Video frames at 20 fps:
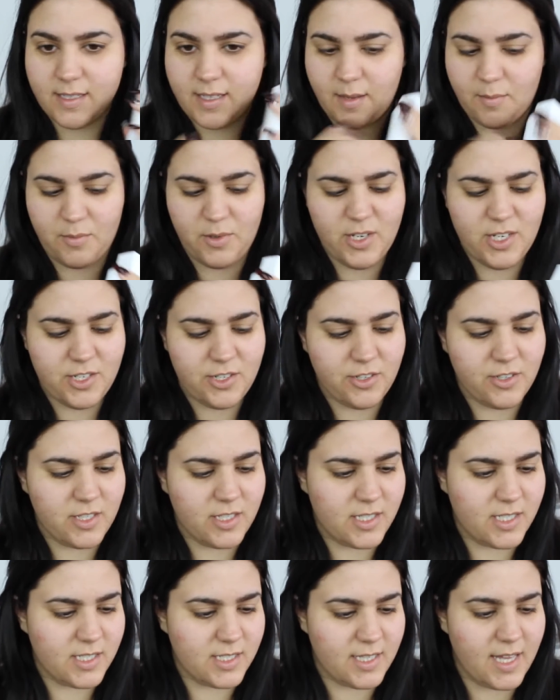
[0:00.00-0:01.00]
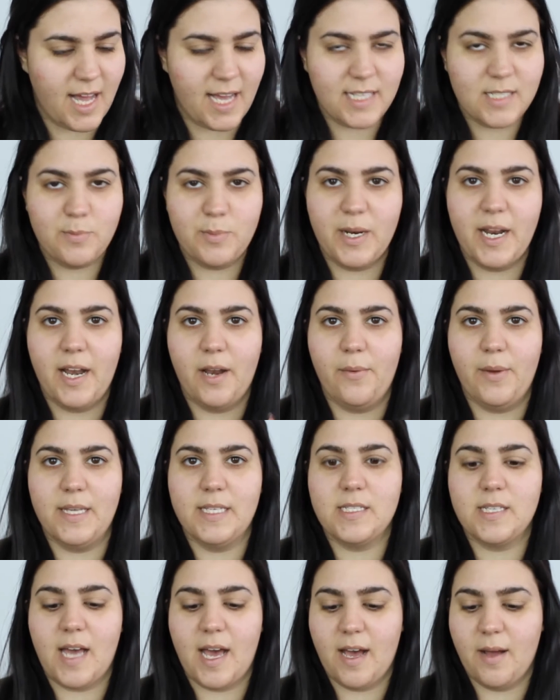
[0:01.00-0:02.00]
I'm pretty sure this is glass, but
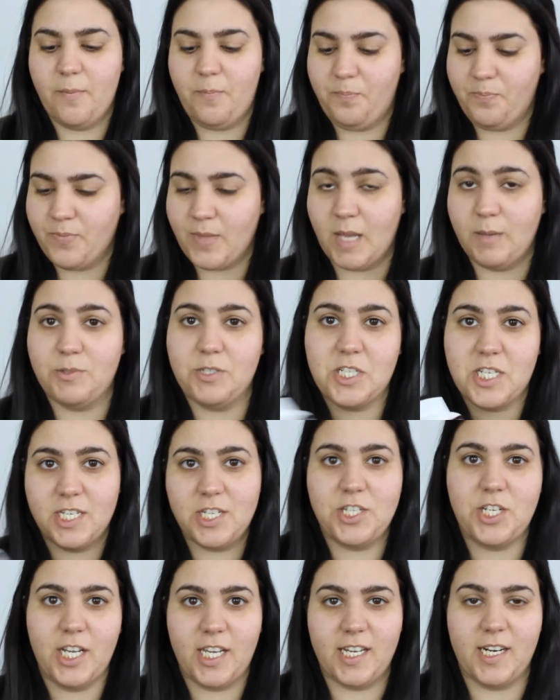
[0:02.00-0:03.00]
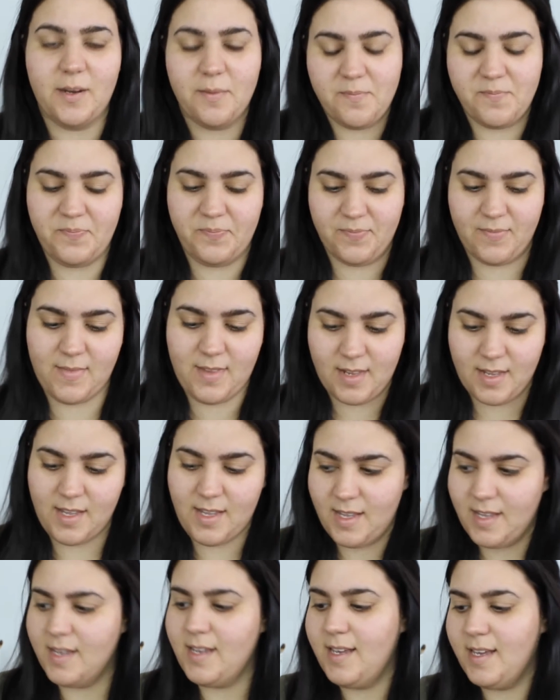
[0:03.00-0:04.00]
anyways, I'm just gonna shake it up,
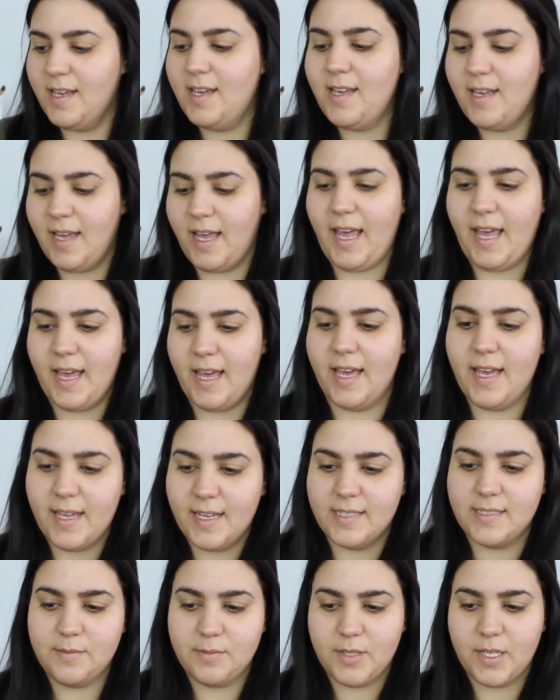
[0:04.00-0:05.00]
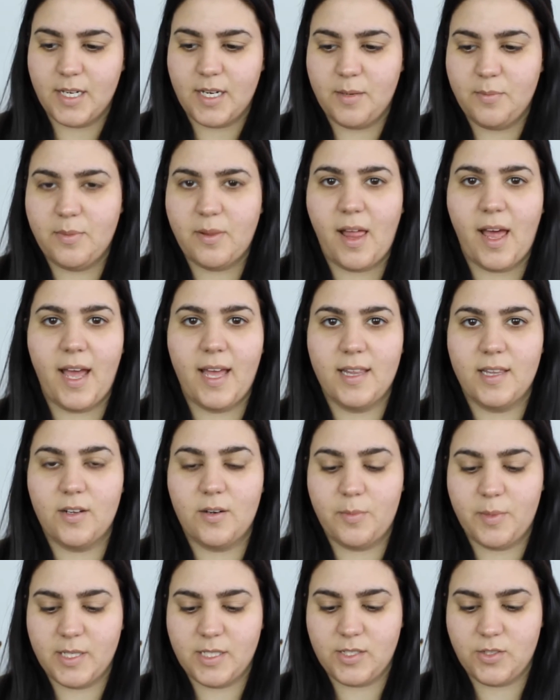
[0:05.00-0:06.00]
and I'm gonna apply a
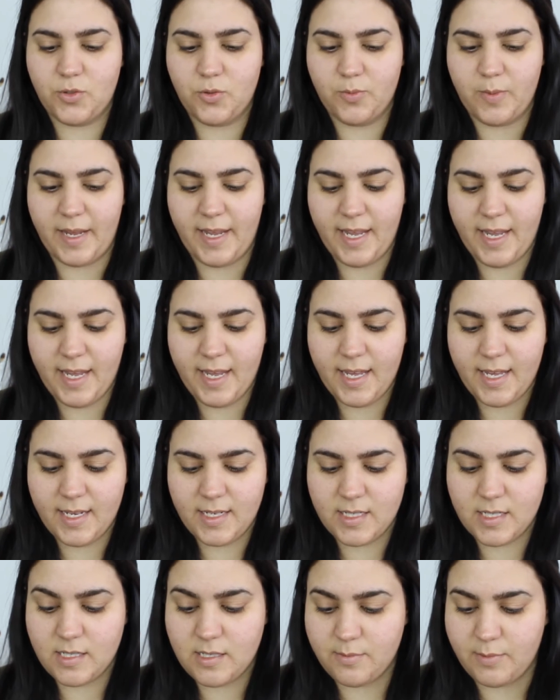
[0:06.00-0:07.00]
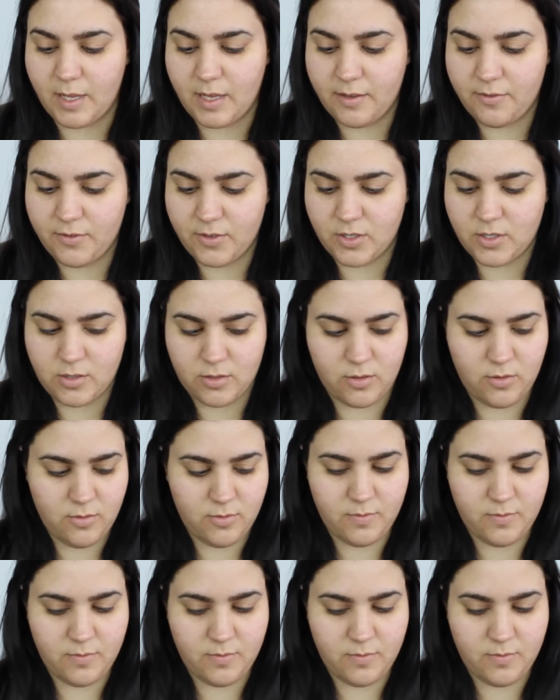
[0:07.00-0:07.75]
little bit to my hand. Smell it first.